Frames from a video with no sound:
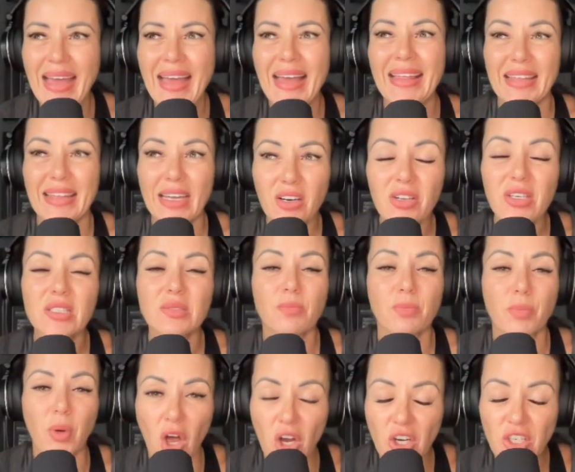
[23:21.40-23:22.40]
There is
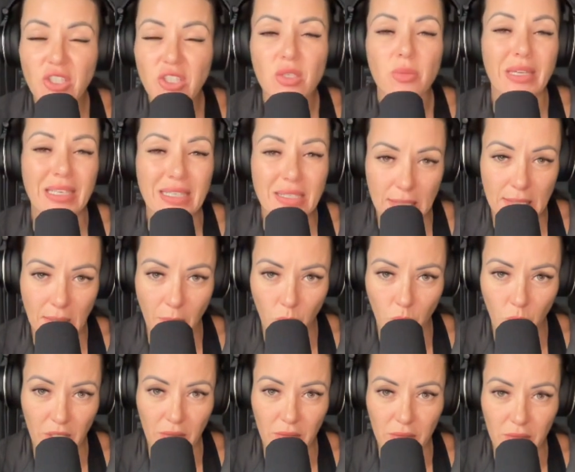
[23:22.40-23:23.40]
bound to be
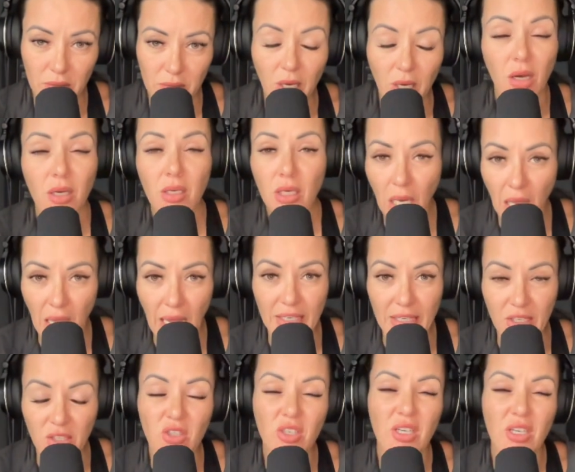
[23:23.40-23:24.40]
someone online
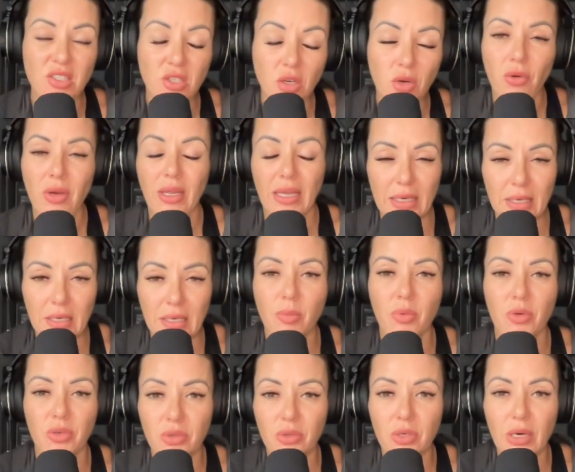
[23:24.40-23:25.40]
who has created a
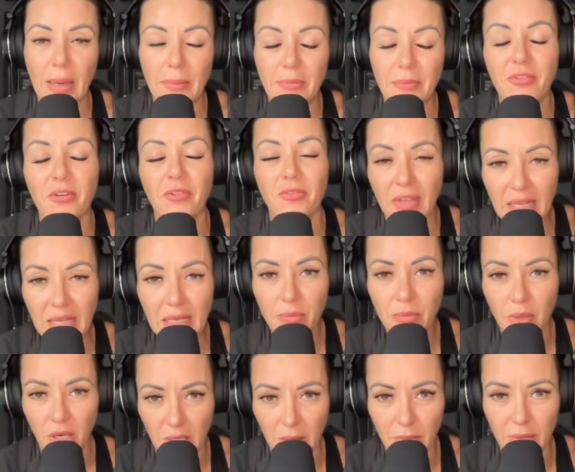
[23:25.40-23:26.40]
program for vegan
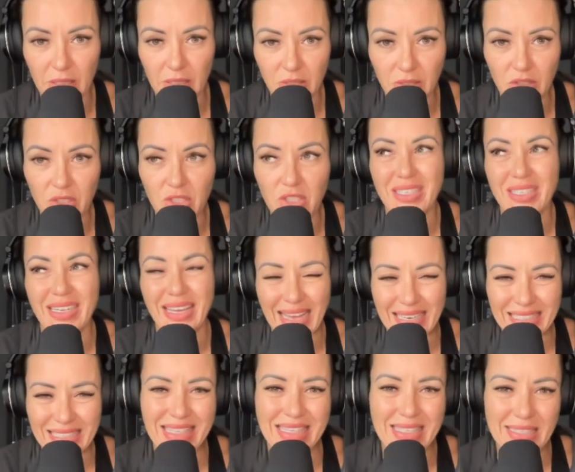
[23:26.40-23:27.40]
bodybuilders to get
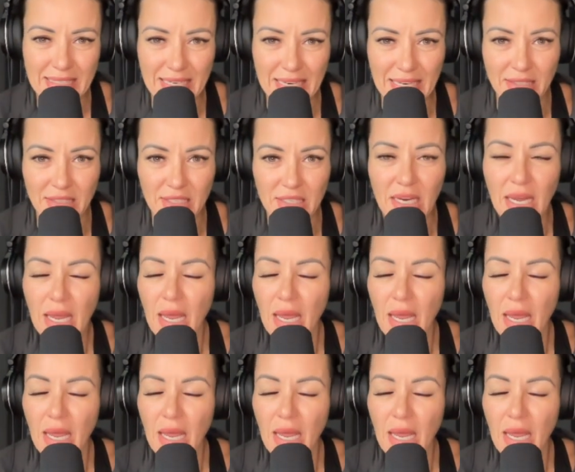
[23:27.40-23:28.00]
to the stage.